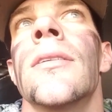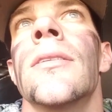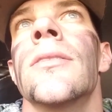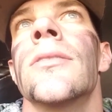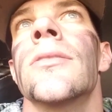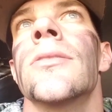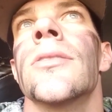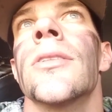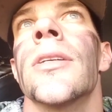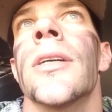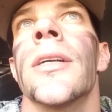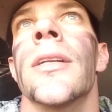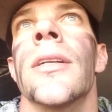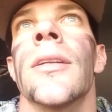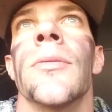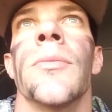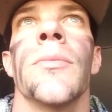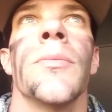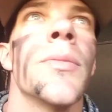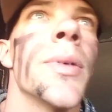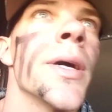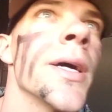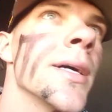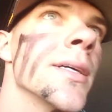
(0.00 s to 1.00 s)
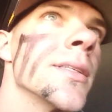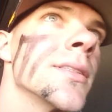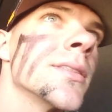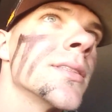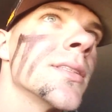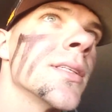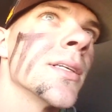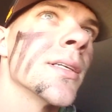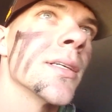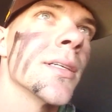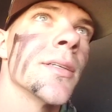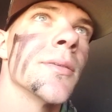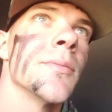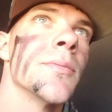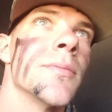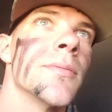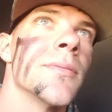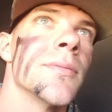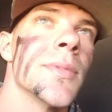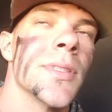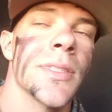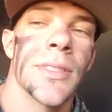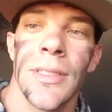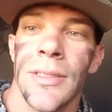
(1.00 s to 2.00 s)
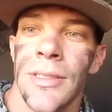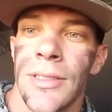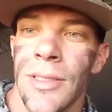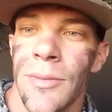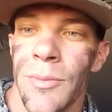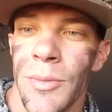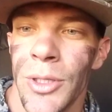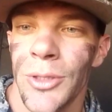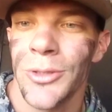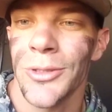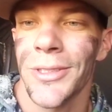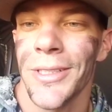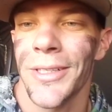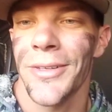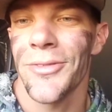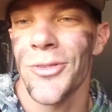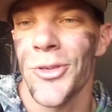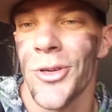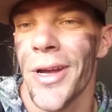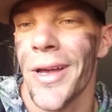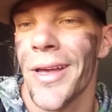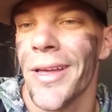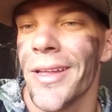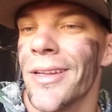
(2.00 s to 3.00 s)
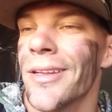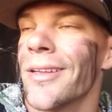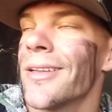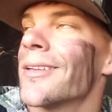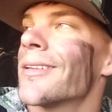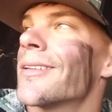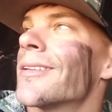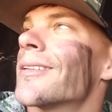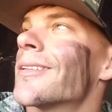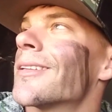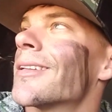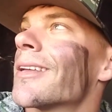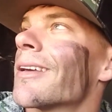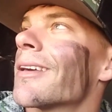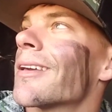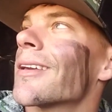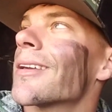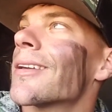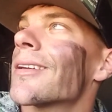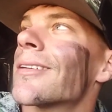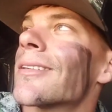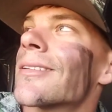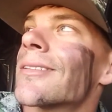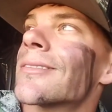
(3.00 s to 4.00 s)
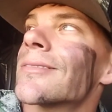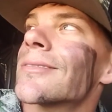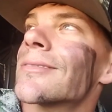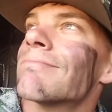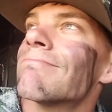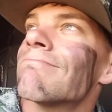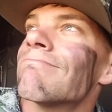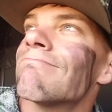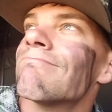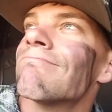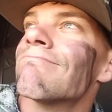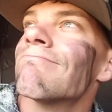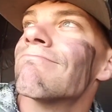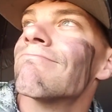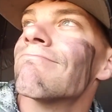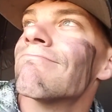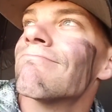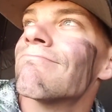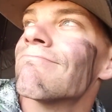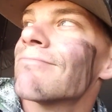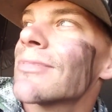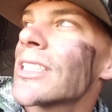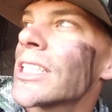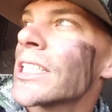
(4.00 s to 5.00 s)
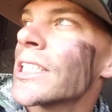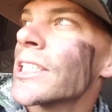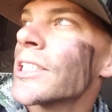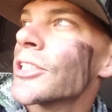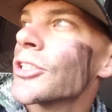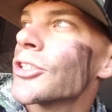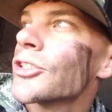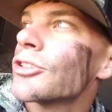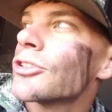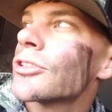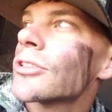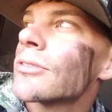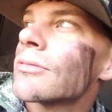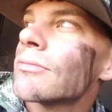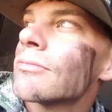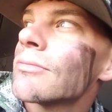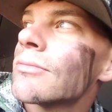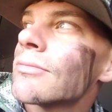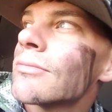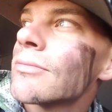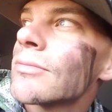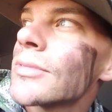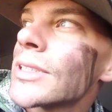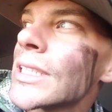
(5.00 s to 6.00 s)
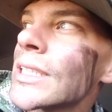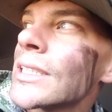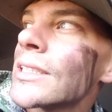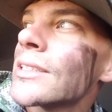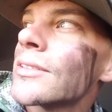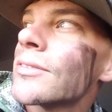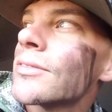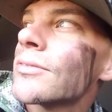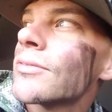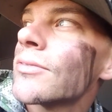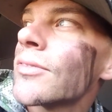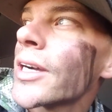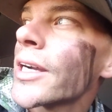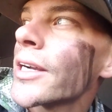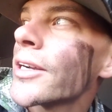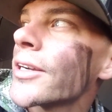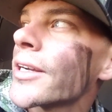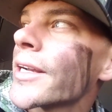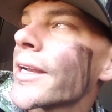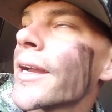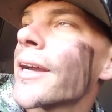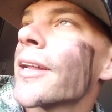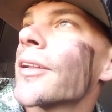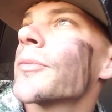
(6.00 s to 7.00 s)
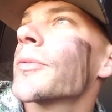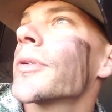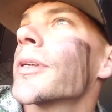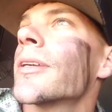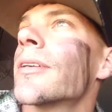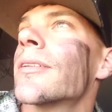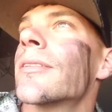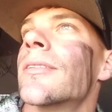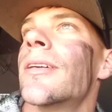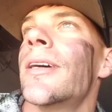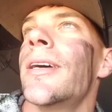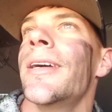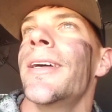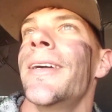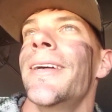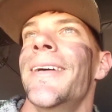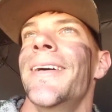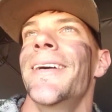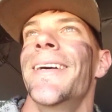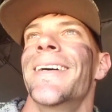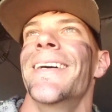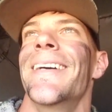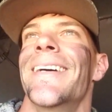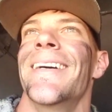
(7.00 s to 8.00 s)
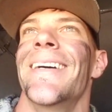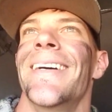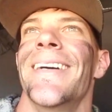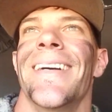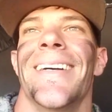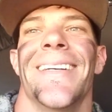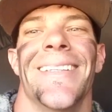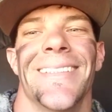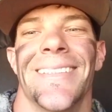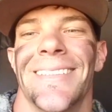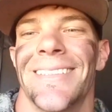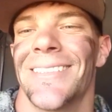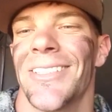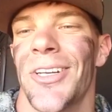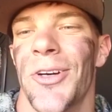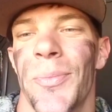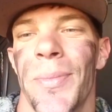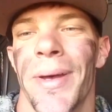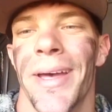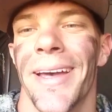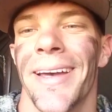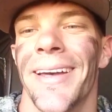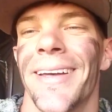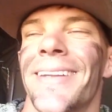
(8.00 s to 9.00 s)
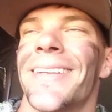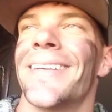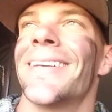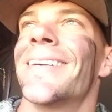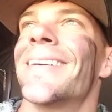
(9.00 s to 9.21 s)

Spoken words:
Trying to pass time. This is the most I've read in like years since Fire Academy. So bad.